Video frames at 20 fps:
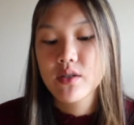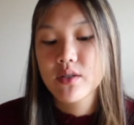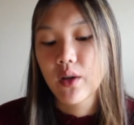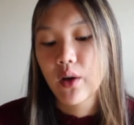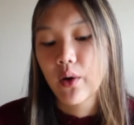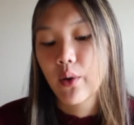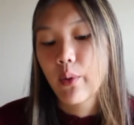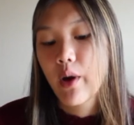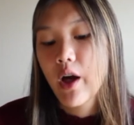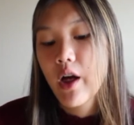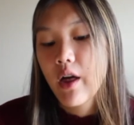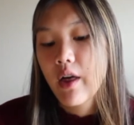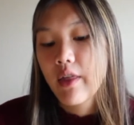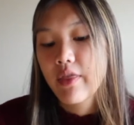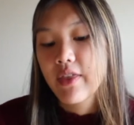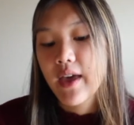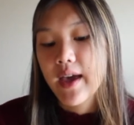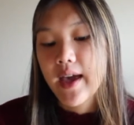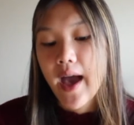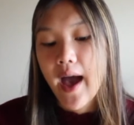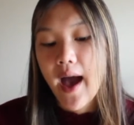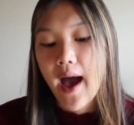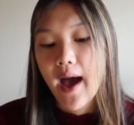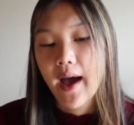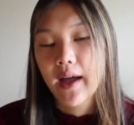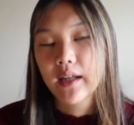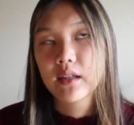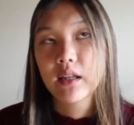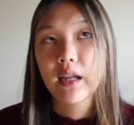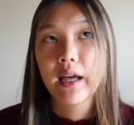So they
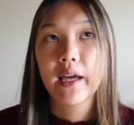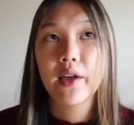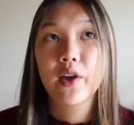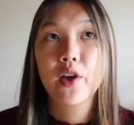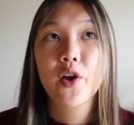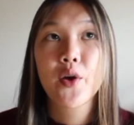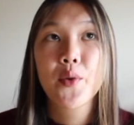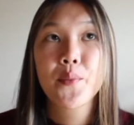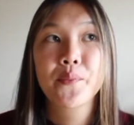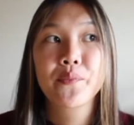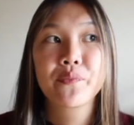had like